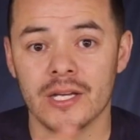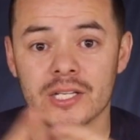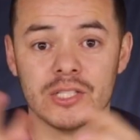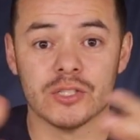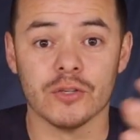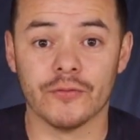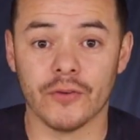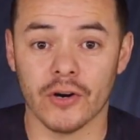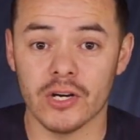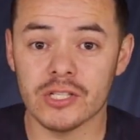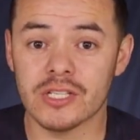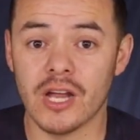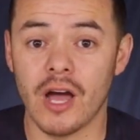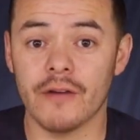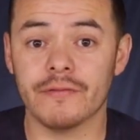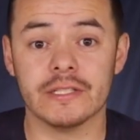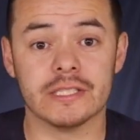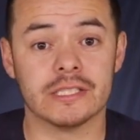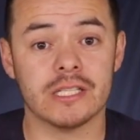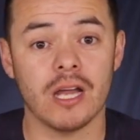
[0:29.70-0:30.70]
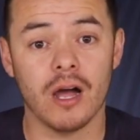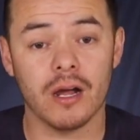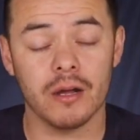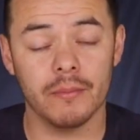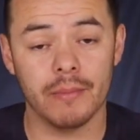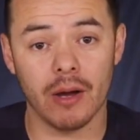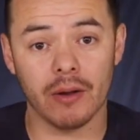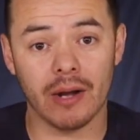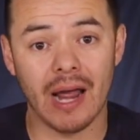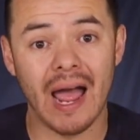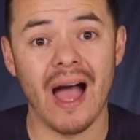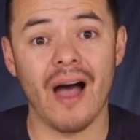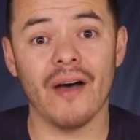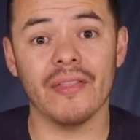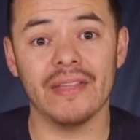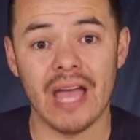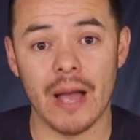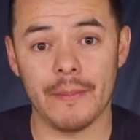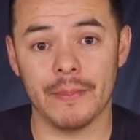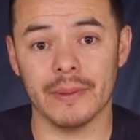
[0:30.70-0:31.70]
So first off, let's talk about how
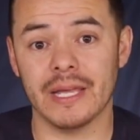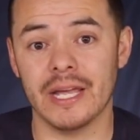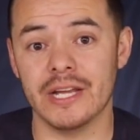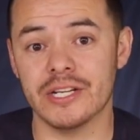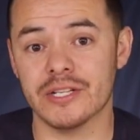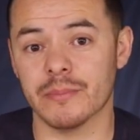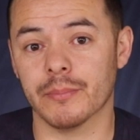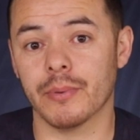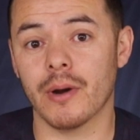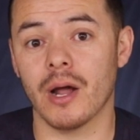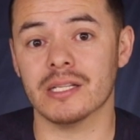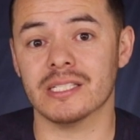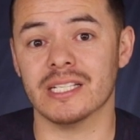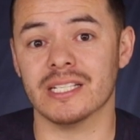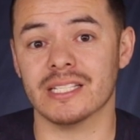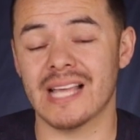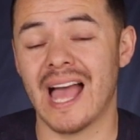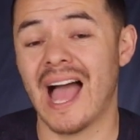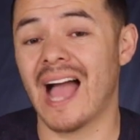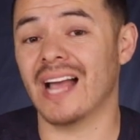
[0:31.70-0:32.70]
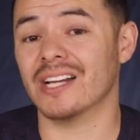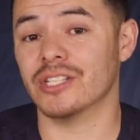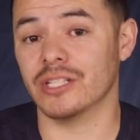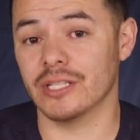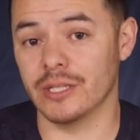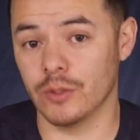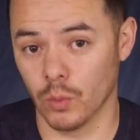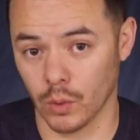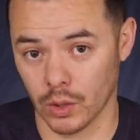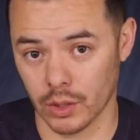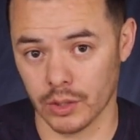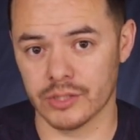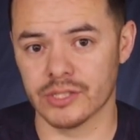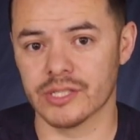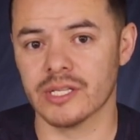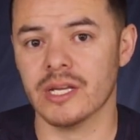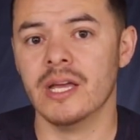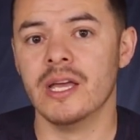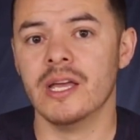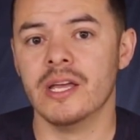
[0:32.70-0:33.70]
the application process actually
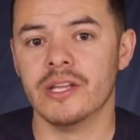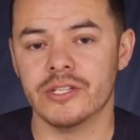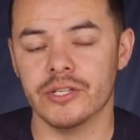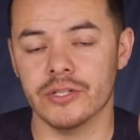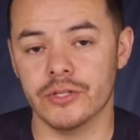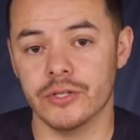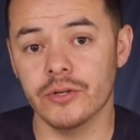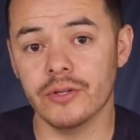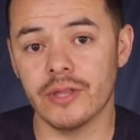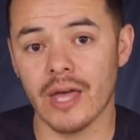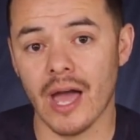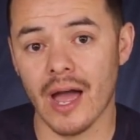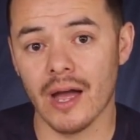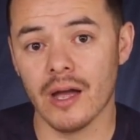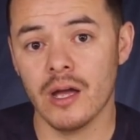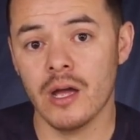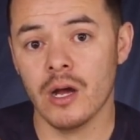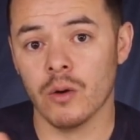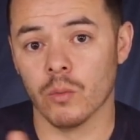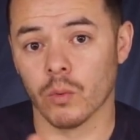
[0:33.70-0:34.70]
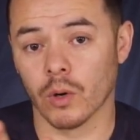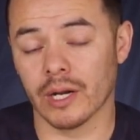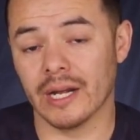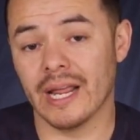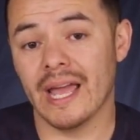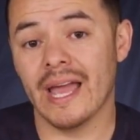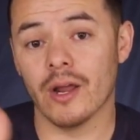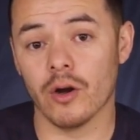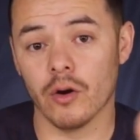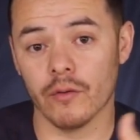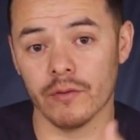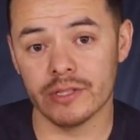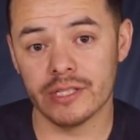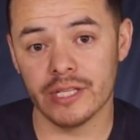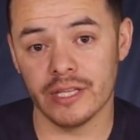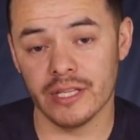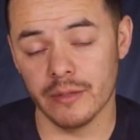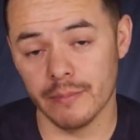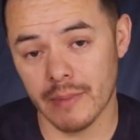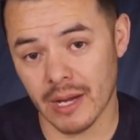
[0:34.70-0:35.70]
works. To do that, we're going to head over
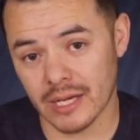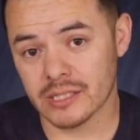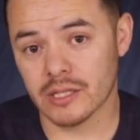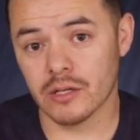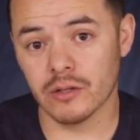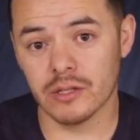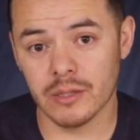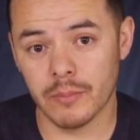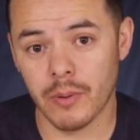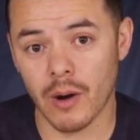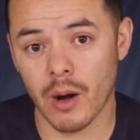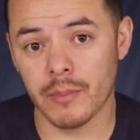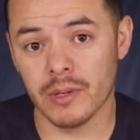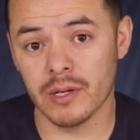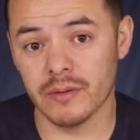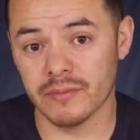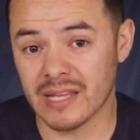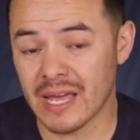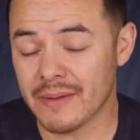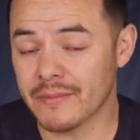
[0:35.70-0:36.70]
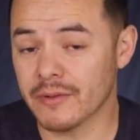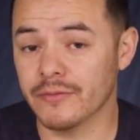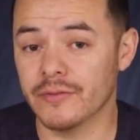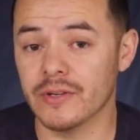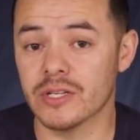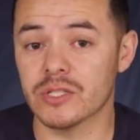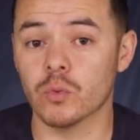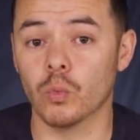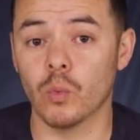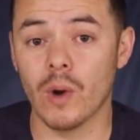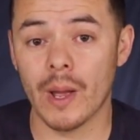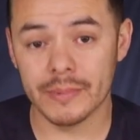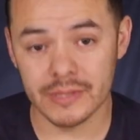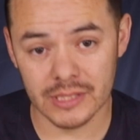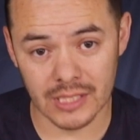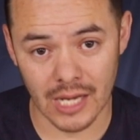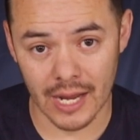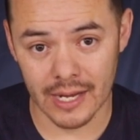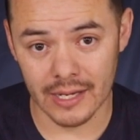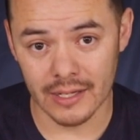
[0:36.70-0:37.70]
to the New Mexico Department of Game and Fish
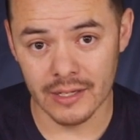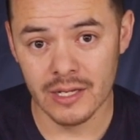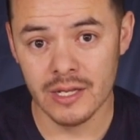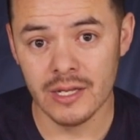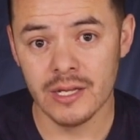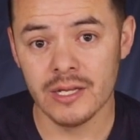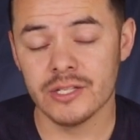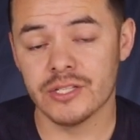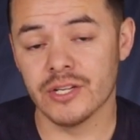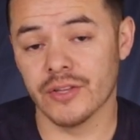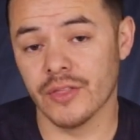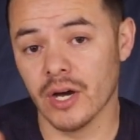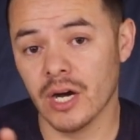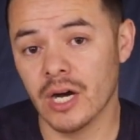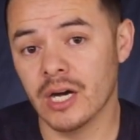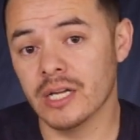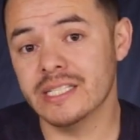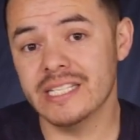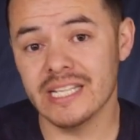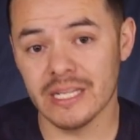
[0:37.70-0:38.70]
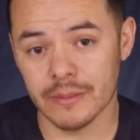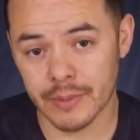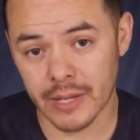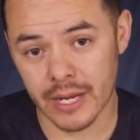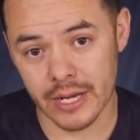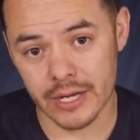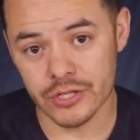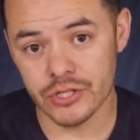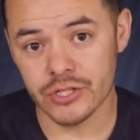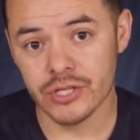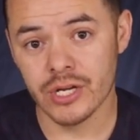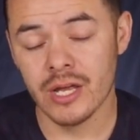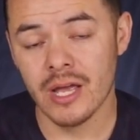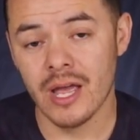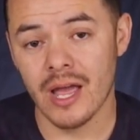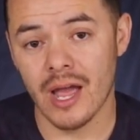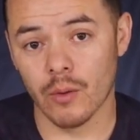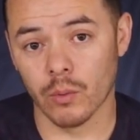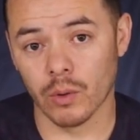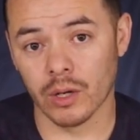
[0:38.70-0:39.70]
website, to the hunting page,
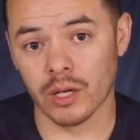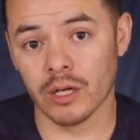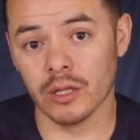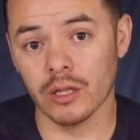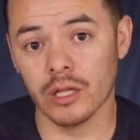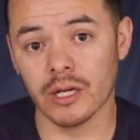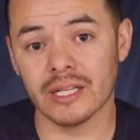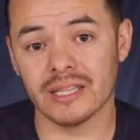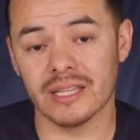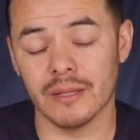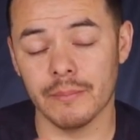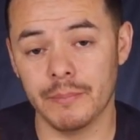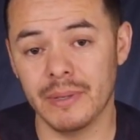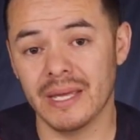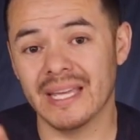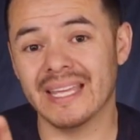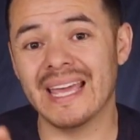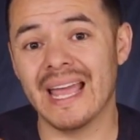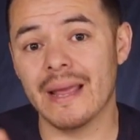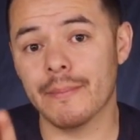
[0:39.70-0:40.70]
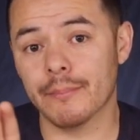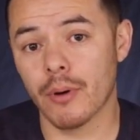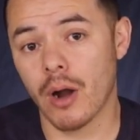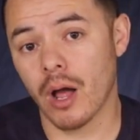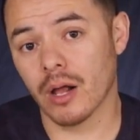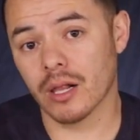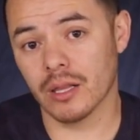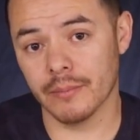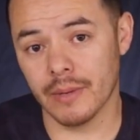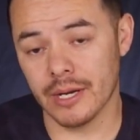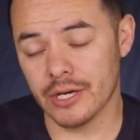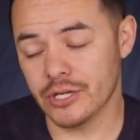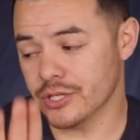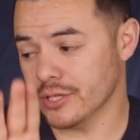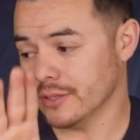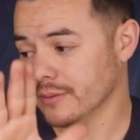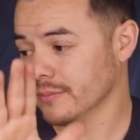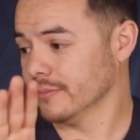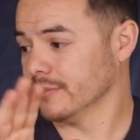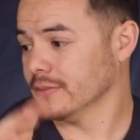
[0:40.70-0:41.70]
and we're going to look at the Big Game
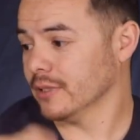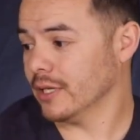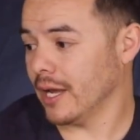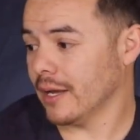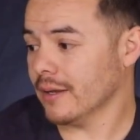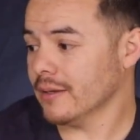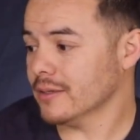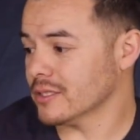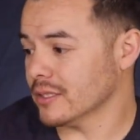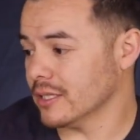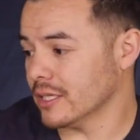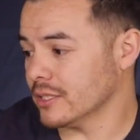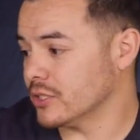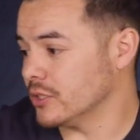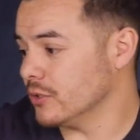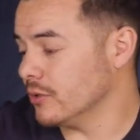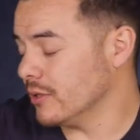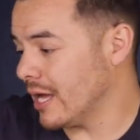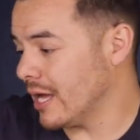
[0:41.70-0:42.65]
Proclamation. Okay, so let's do